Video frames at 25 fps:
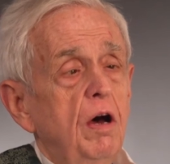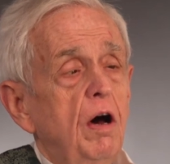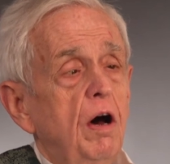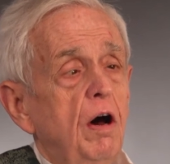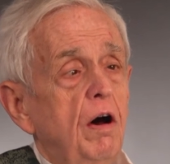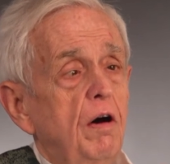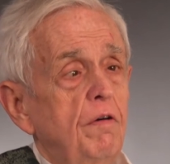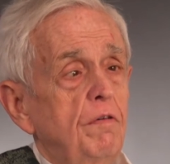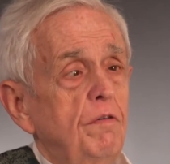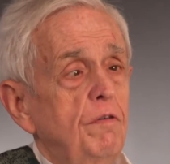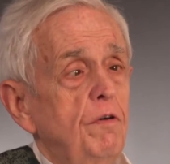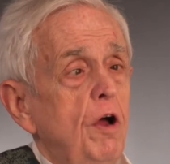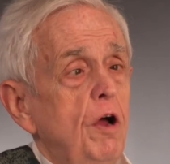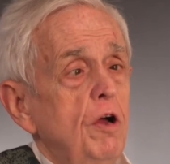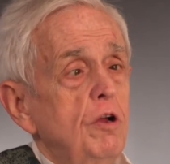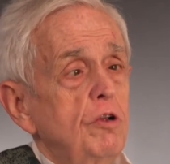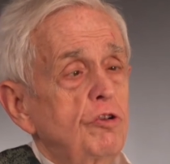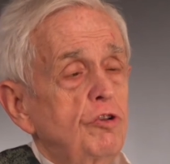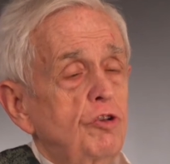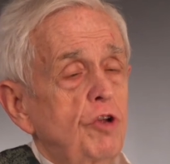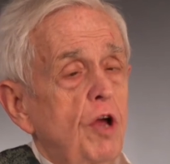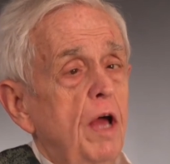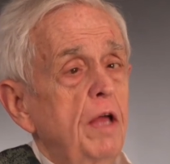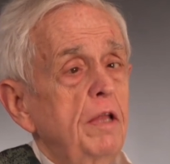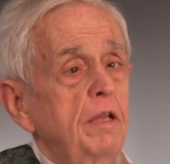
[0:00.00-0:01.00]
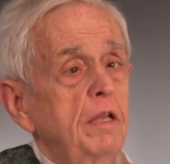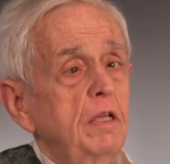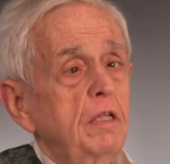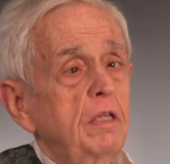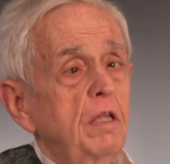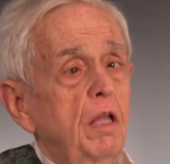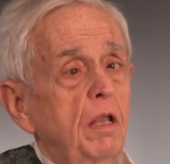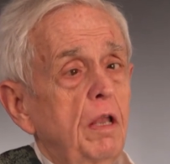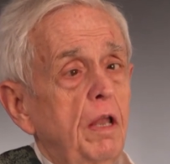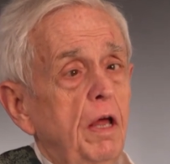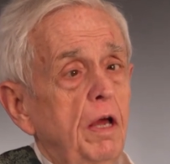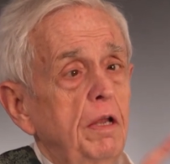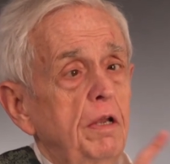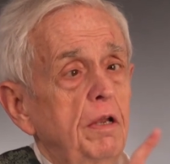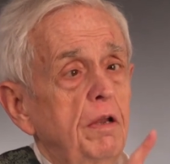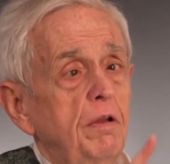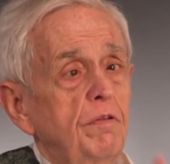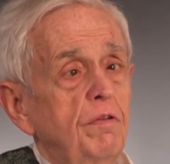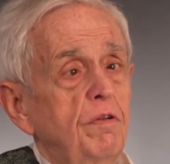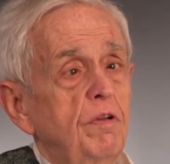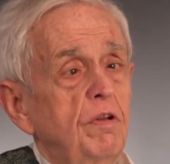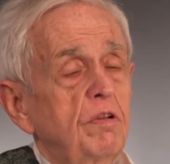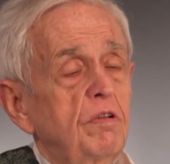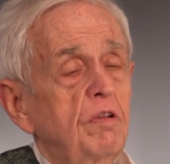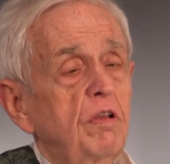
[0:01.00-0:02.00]
of shining the light
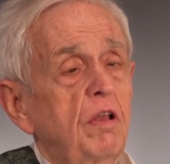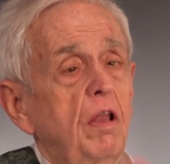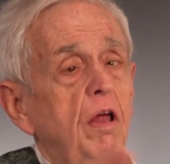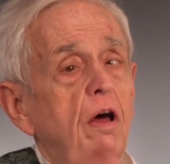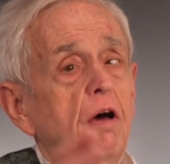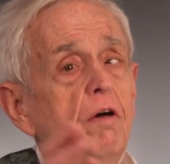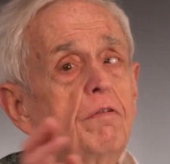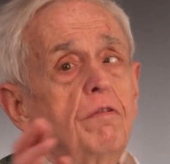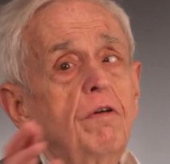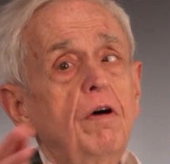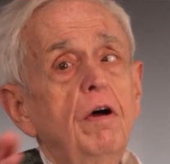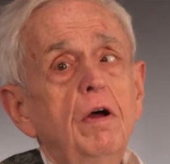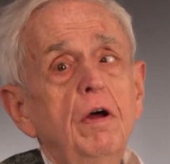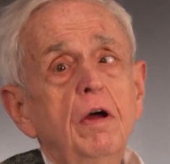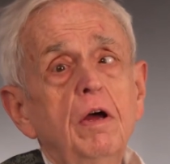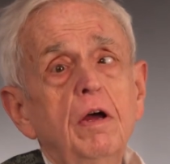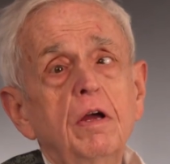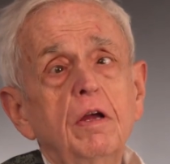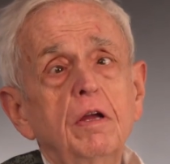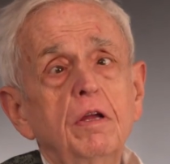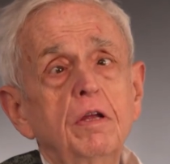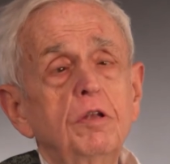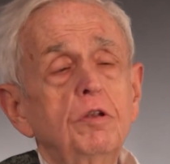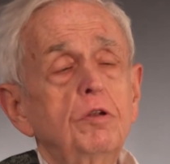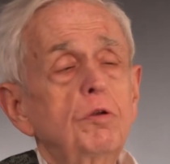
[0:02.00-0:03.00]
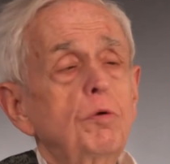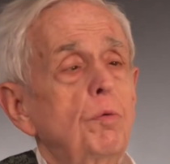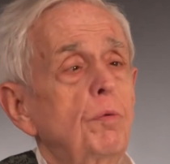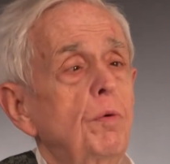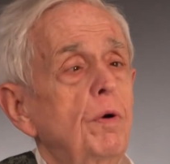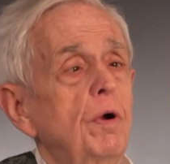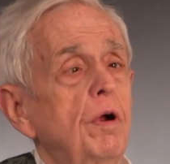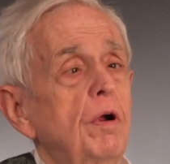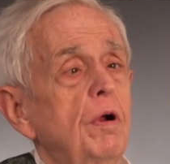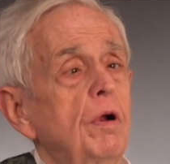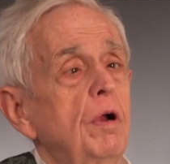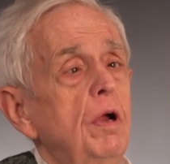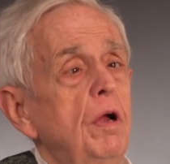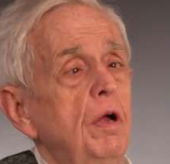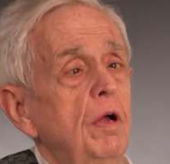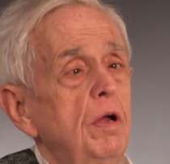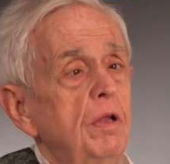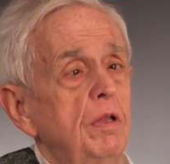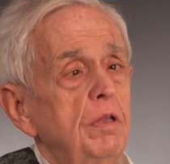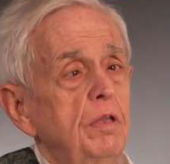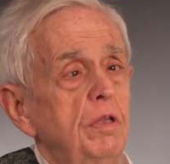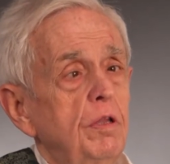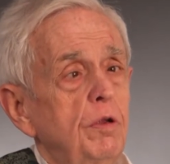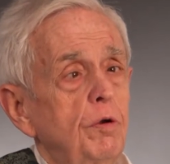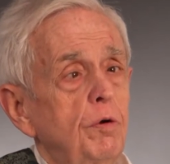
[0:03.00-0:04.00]
of his love into where
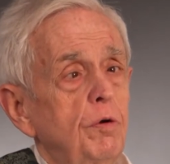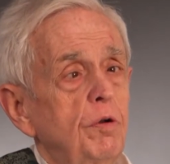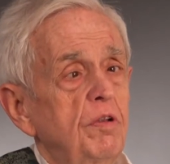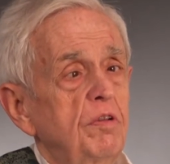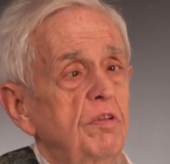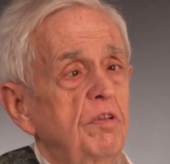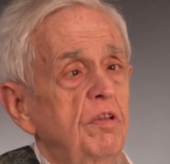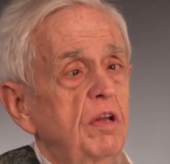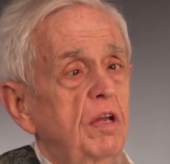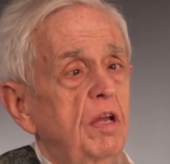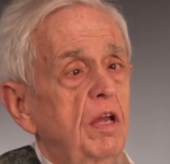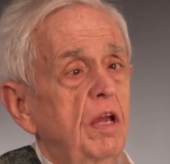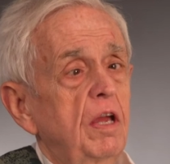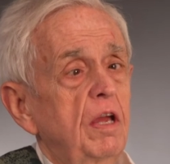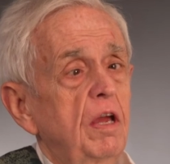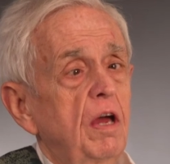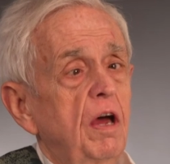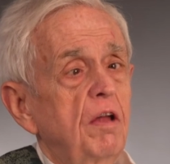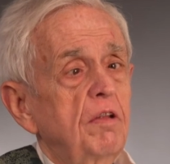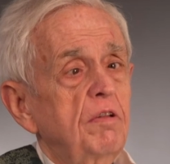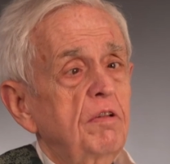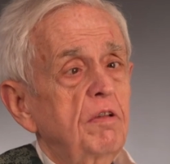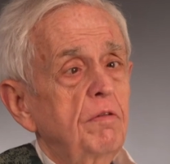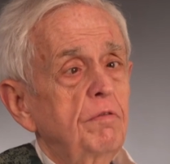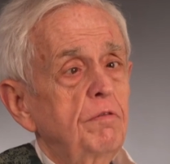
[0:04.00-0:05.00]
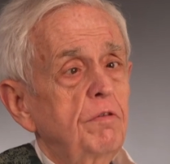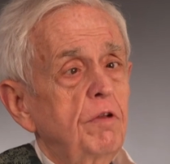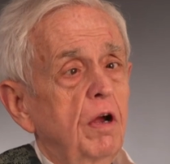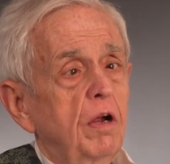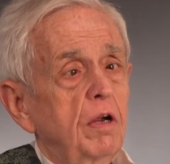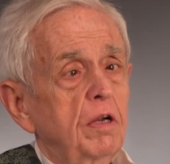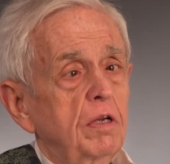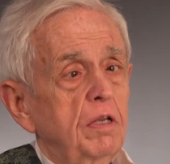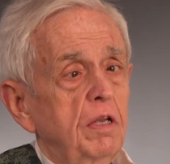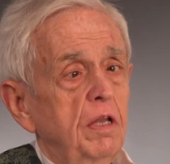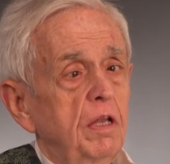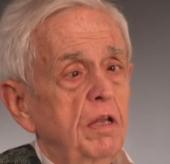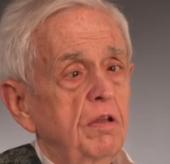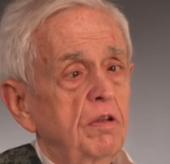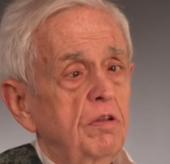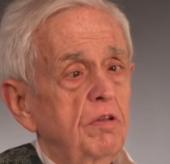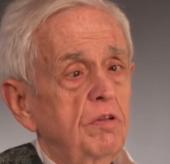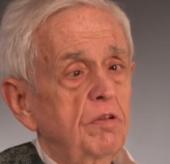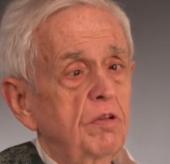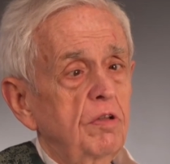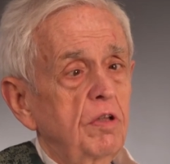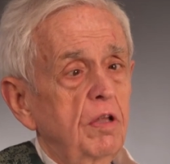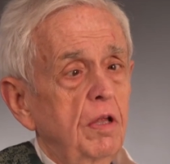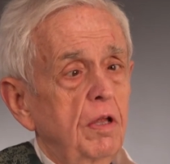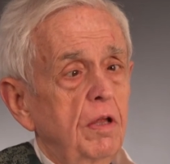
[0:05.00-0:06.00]
there is the chaos of darkness.
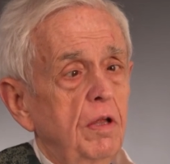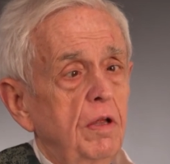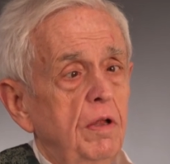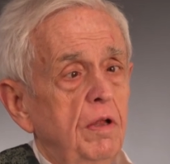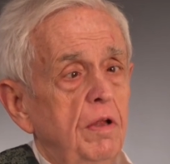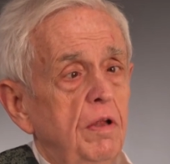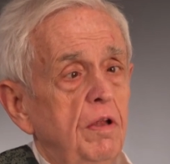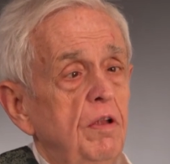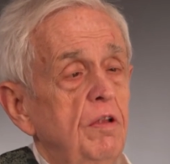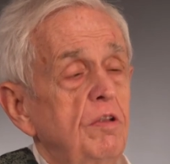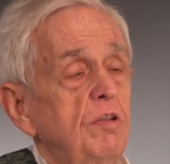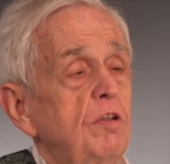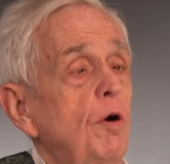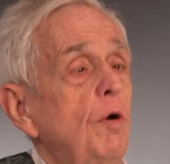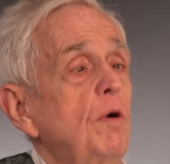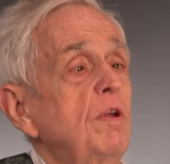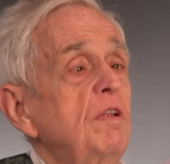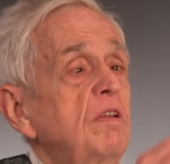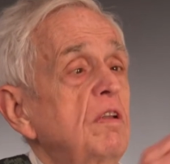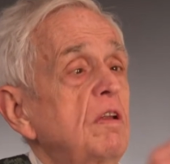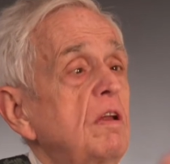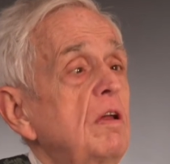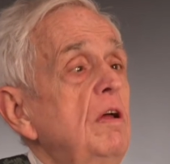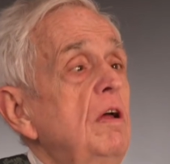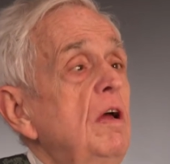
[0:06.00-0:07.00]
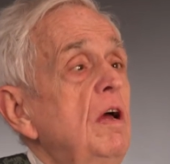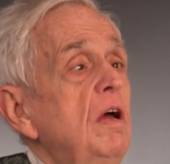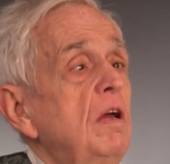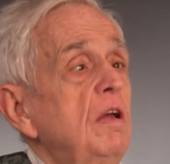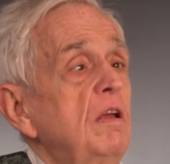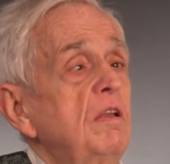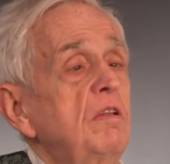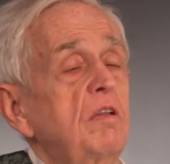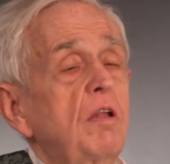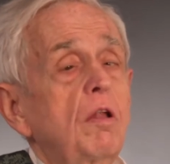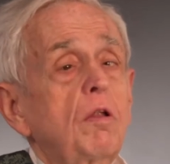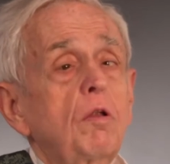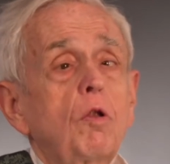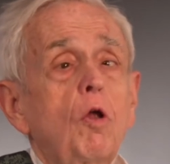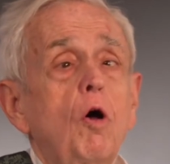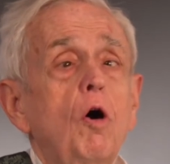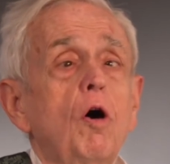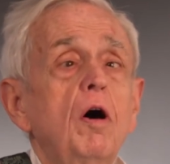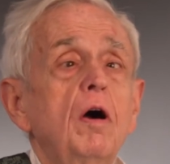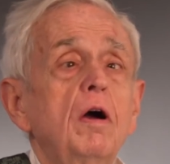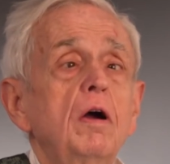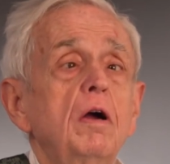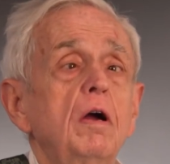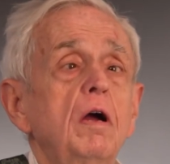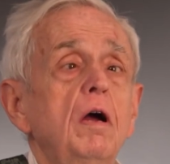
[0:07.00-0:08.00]
So it's a
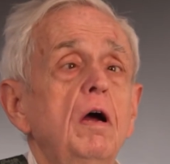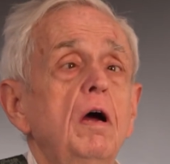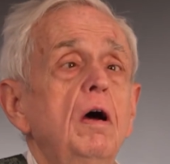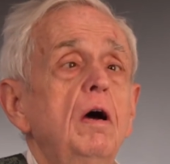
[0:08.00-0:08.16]
long